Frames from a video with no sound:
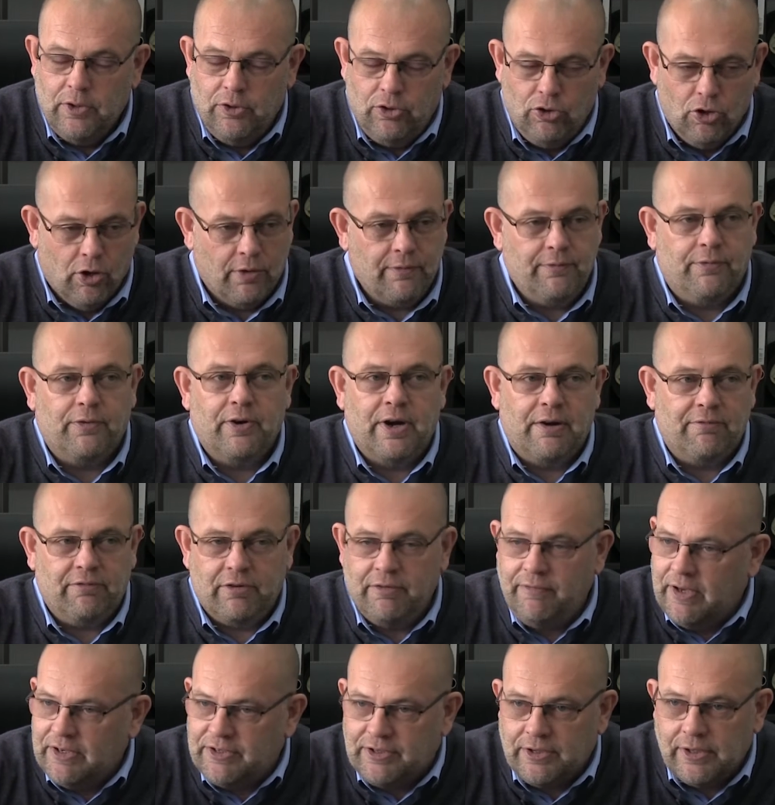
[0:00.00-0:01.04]
not for every
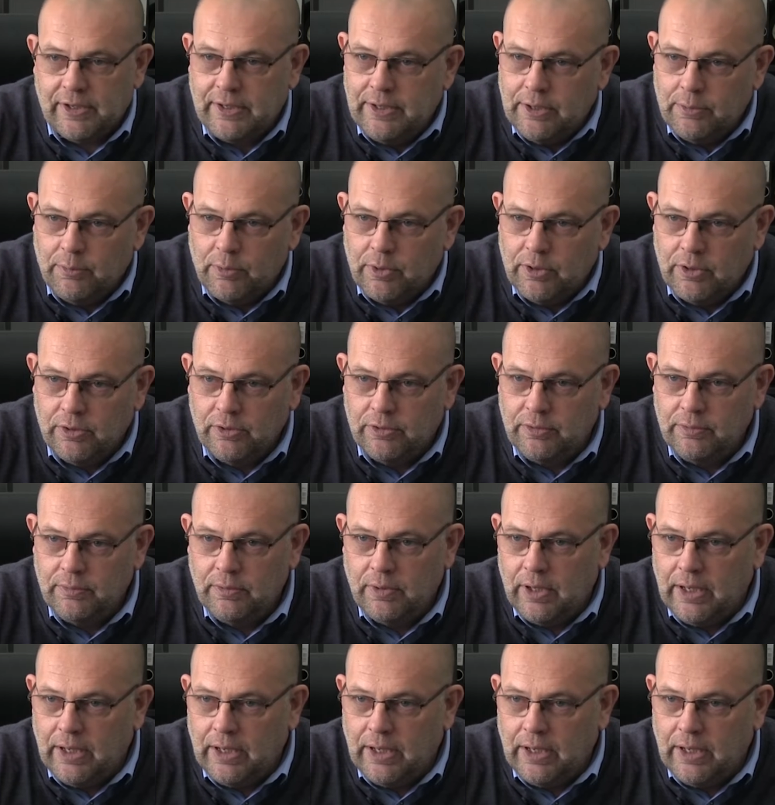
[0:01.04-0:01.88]
vessel in the world.